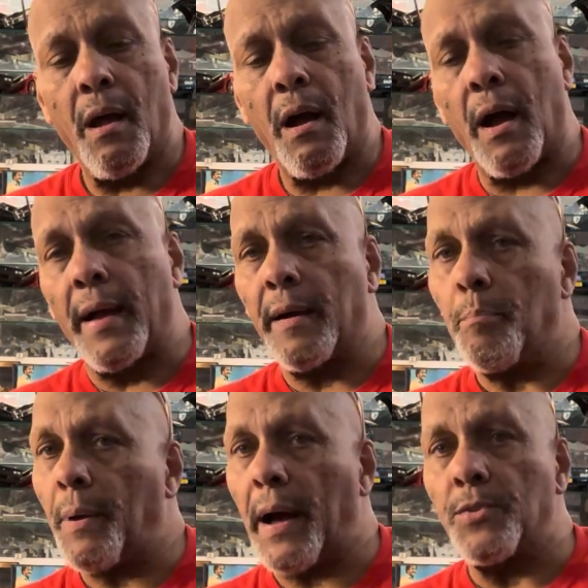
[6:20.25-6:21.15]
I could
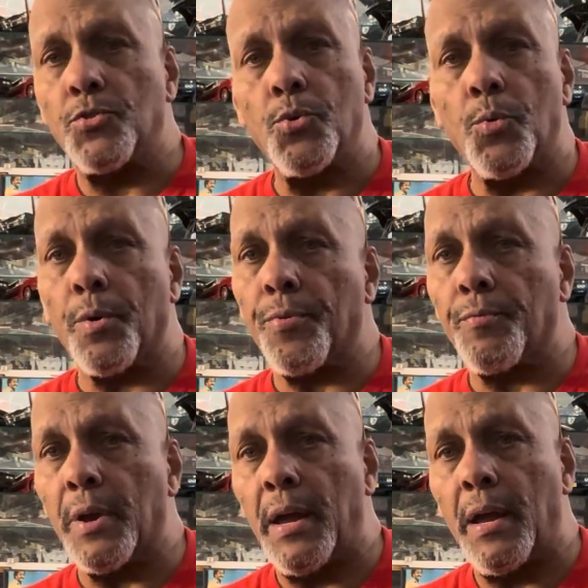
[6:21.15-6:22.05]
buy two or
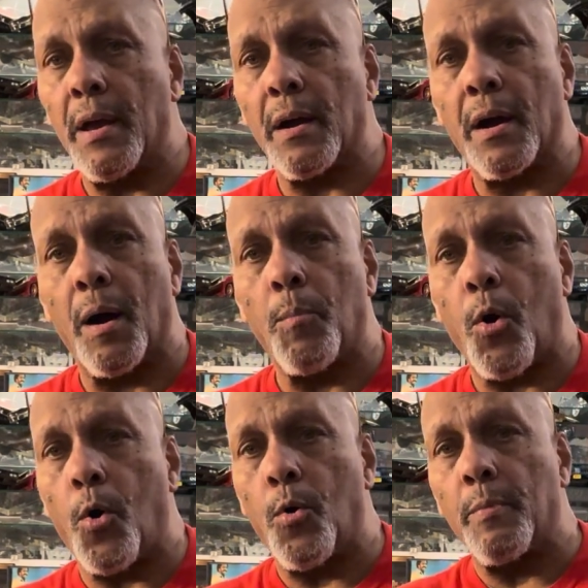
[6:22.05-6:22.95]
three and come
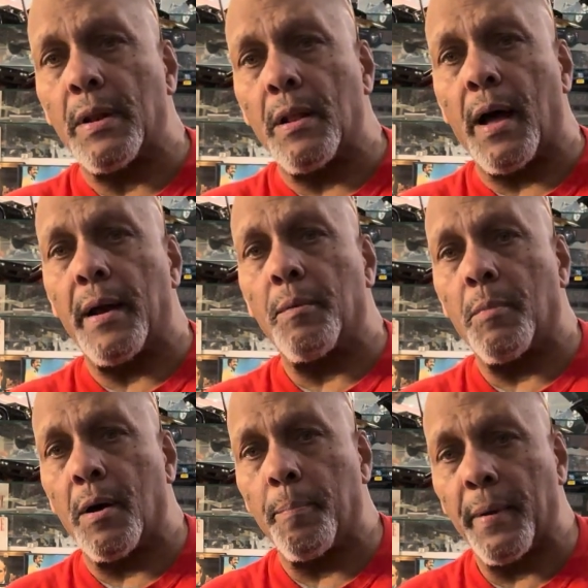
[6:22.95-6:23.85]
home and line them
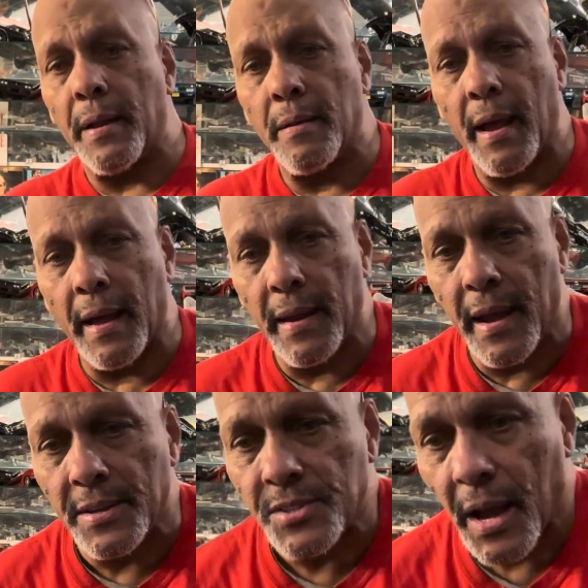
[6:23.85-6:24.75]
up. And
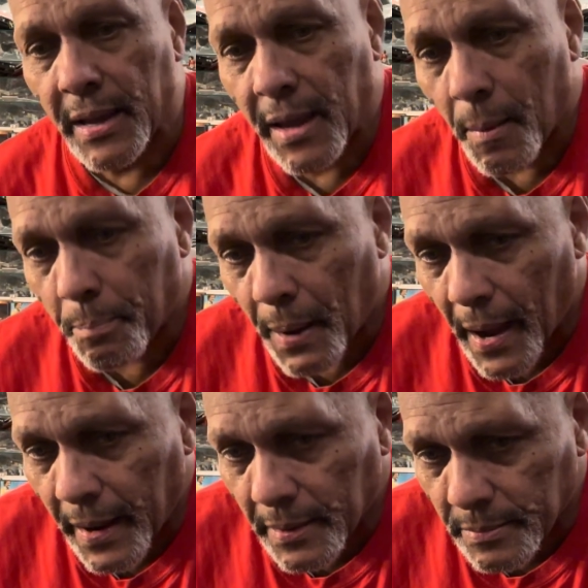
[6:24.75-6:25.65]
as I kept
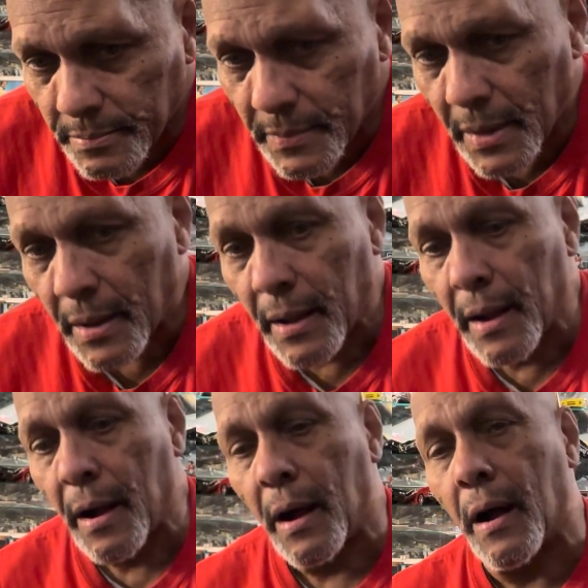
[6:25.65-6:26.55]
buying them,
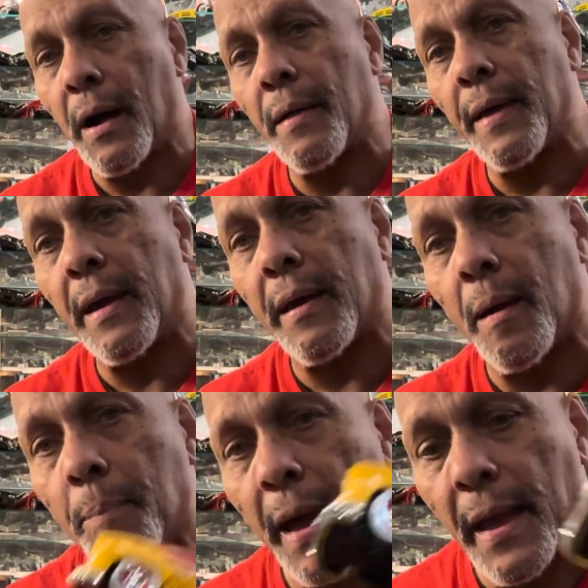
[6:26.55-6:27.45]
they
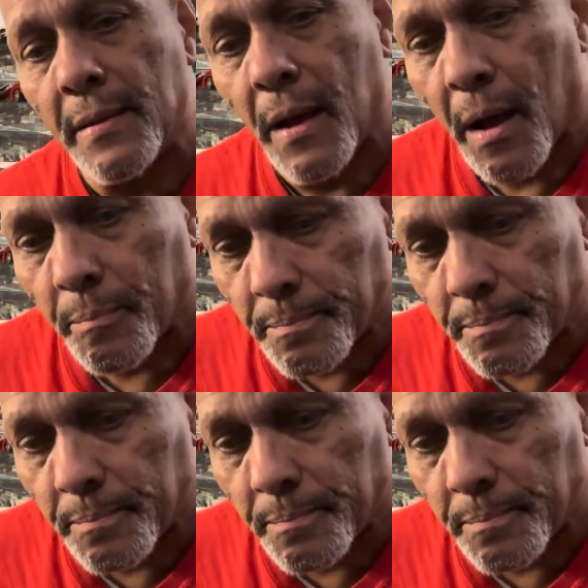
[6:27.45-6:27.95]
kept adding up